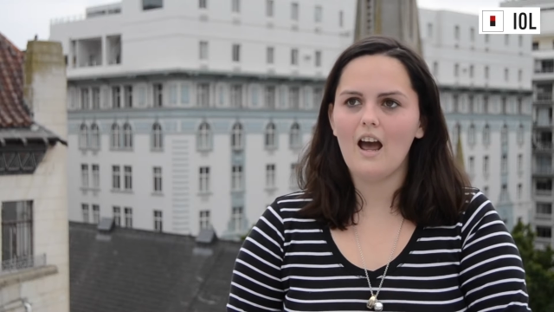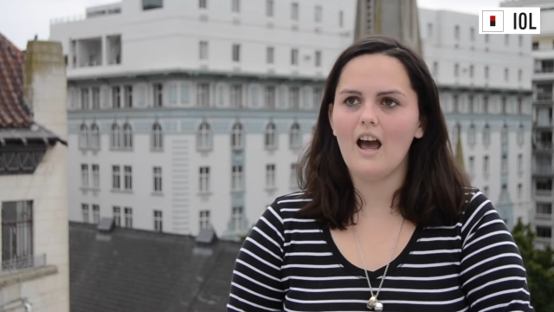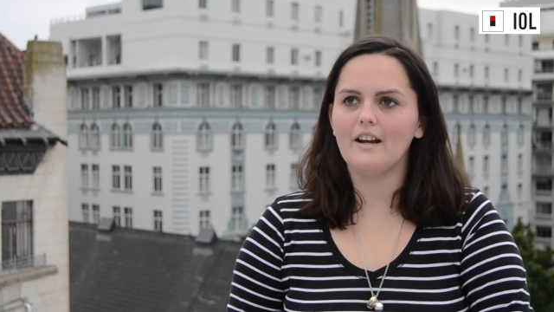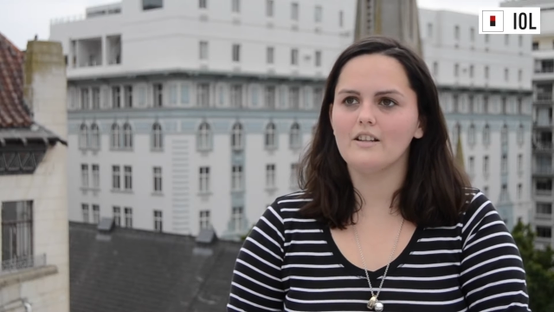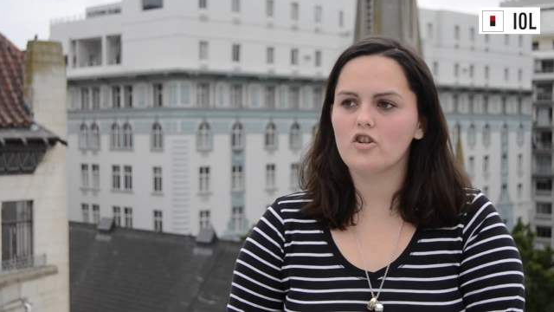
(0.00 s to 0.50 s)

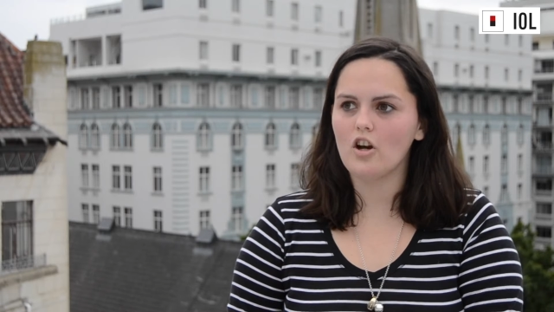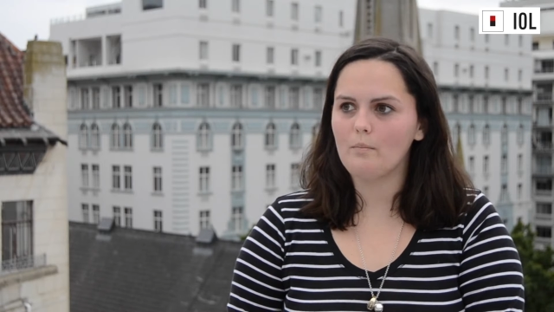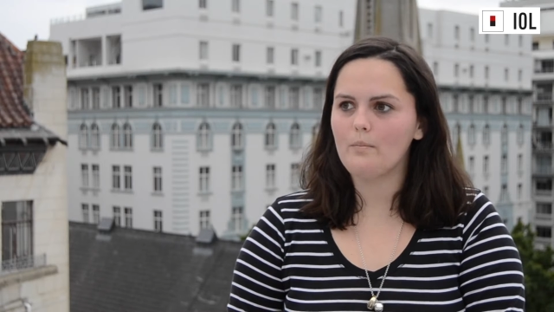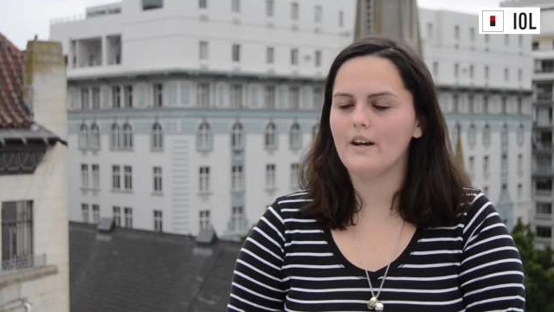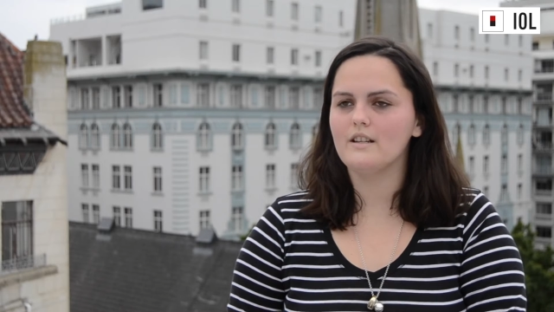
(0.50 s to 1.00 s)
at a
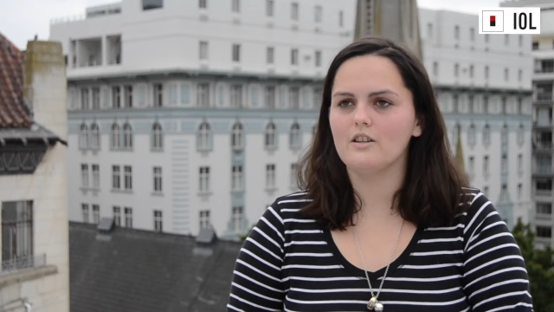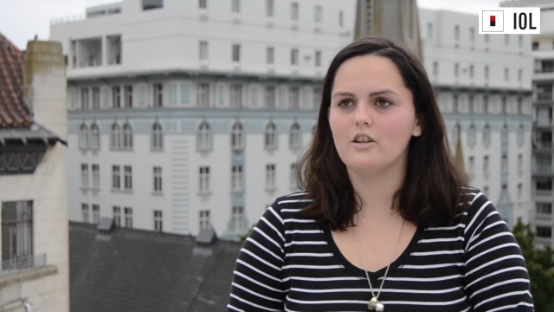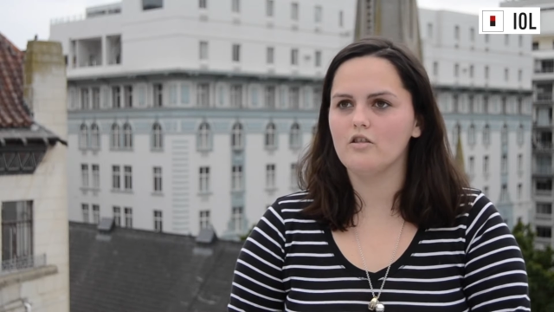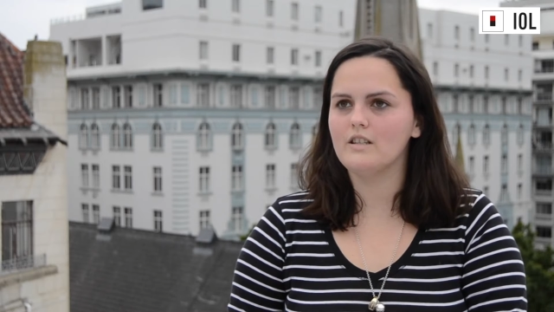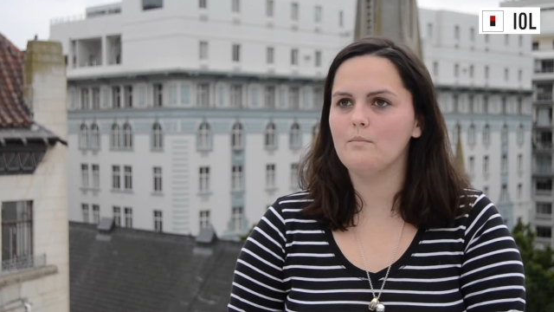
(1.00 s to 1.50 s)
shop, at a
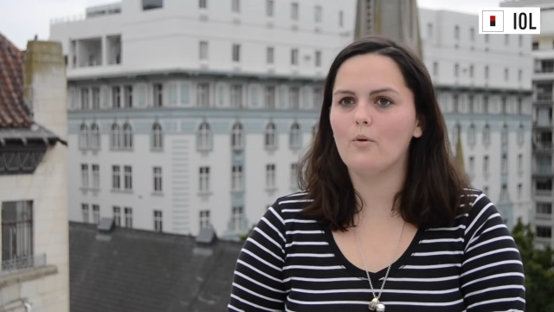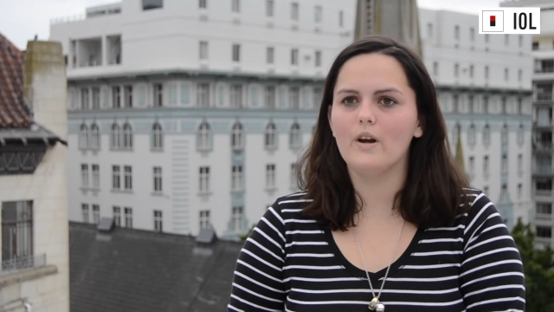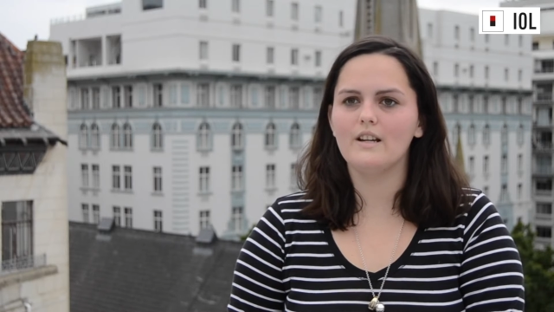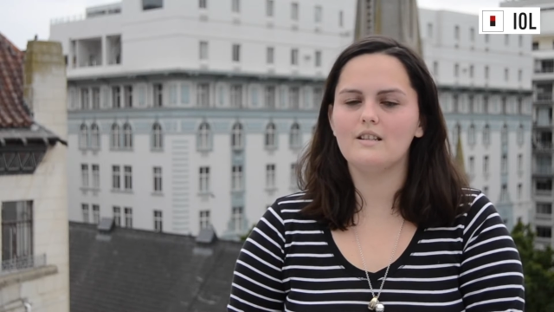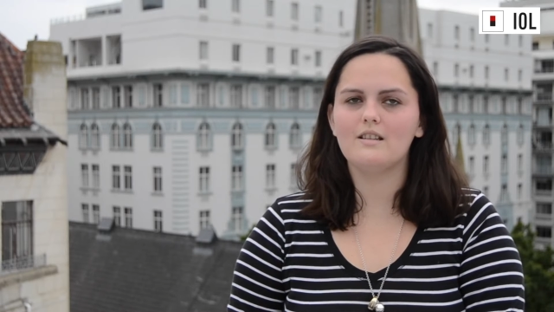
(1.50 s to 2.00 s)
security
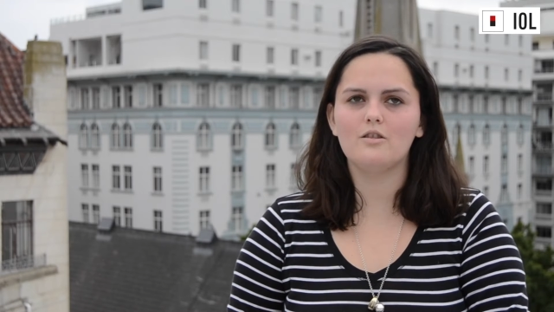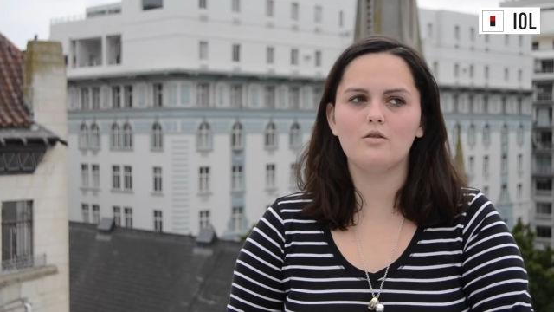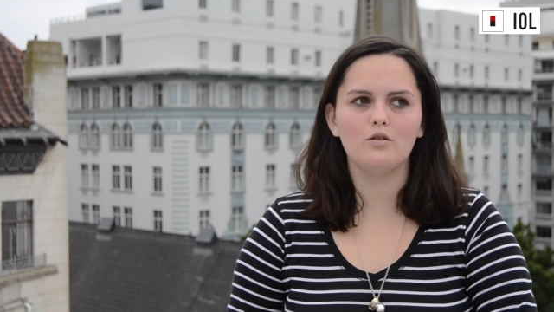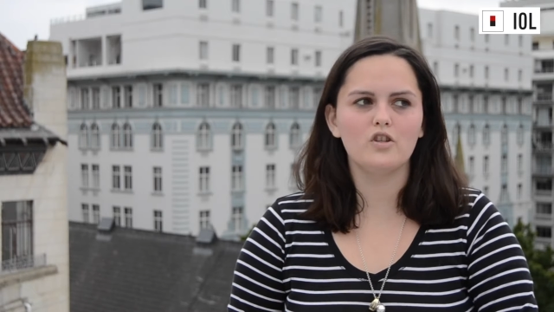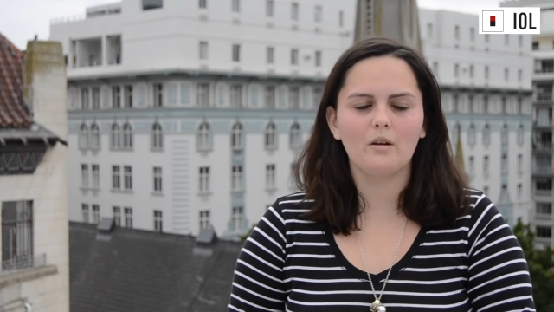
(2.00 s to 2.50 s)
point
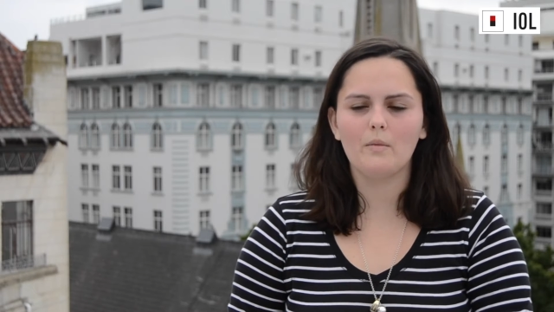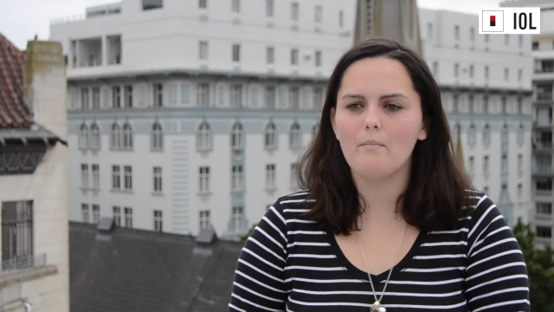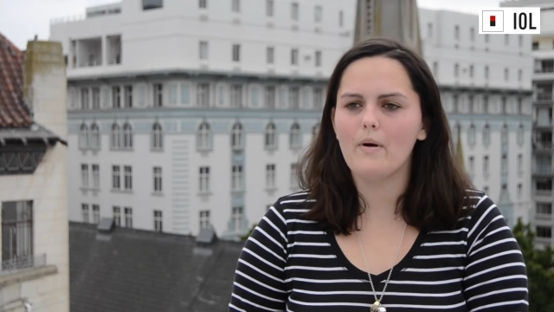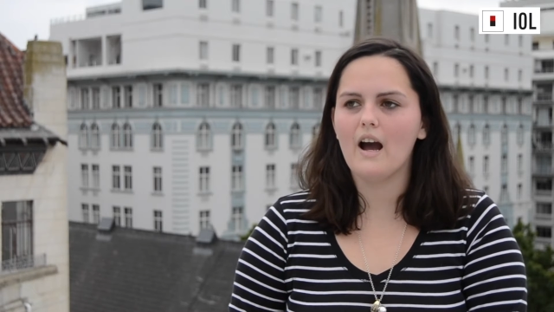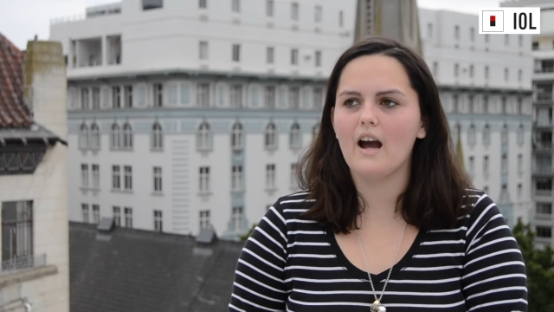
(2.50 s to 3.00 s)
to check my
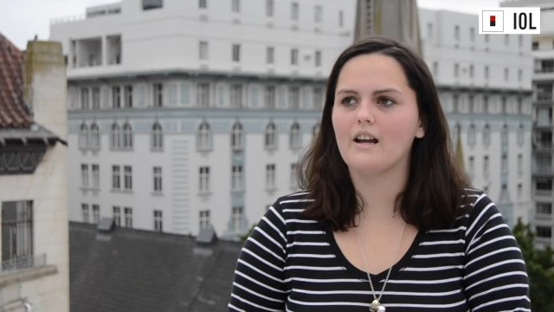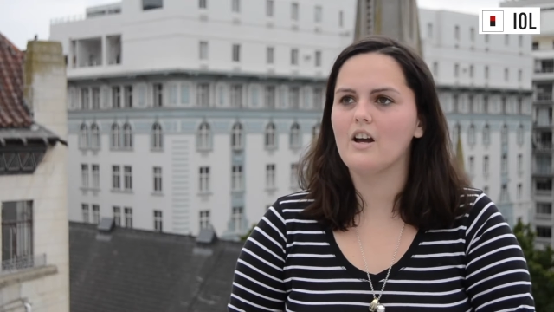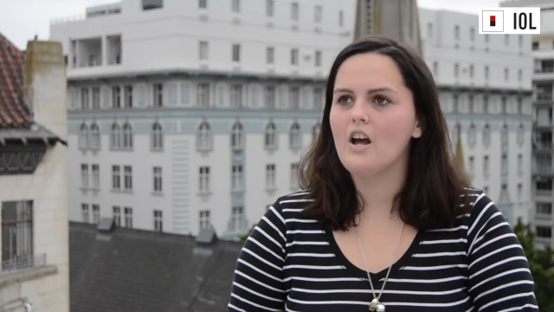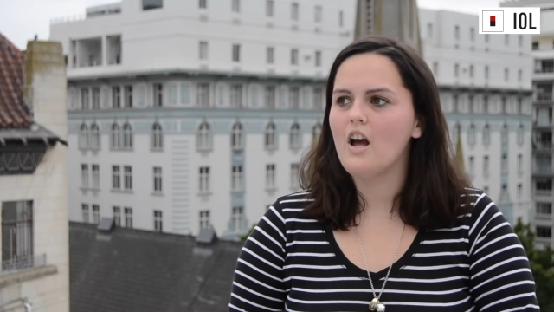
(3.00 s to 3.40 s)
bag.